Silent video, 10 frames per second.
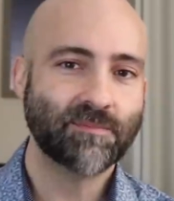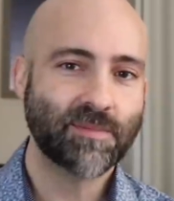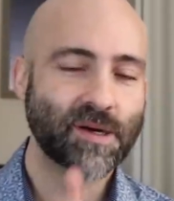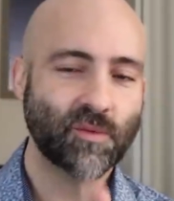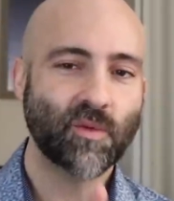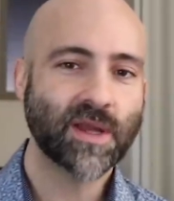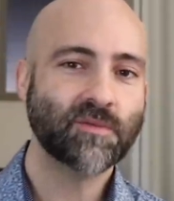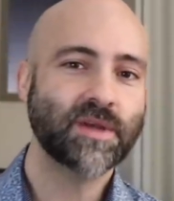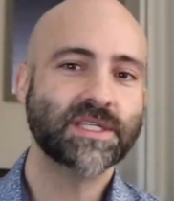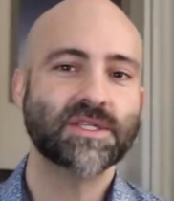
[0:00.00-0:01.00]
But
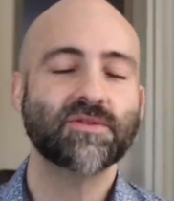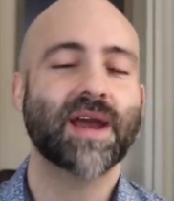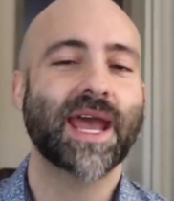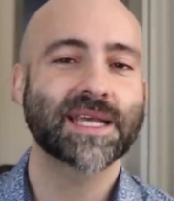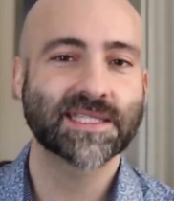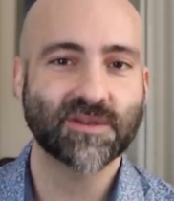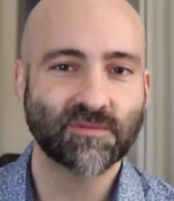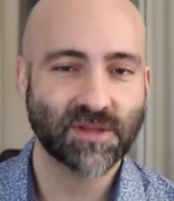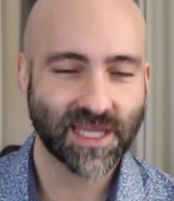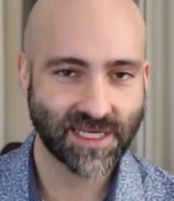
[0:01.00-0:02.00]
when we do
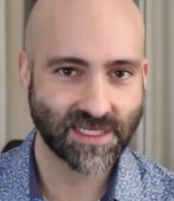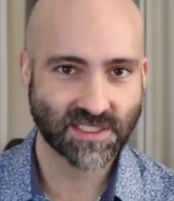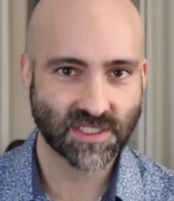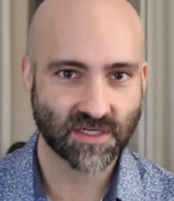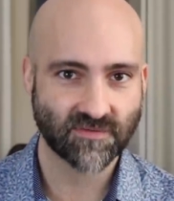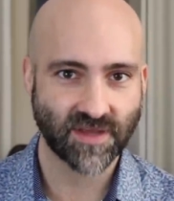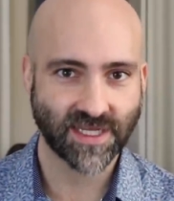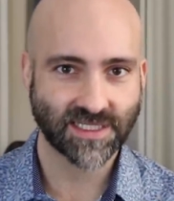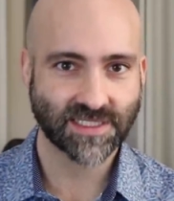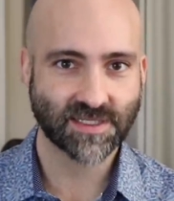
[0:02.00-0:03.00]
exoplanet
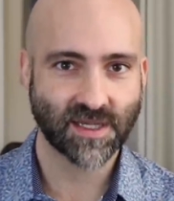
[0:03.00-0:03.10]
surveys,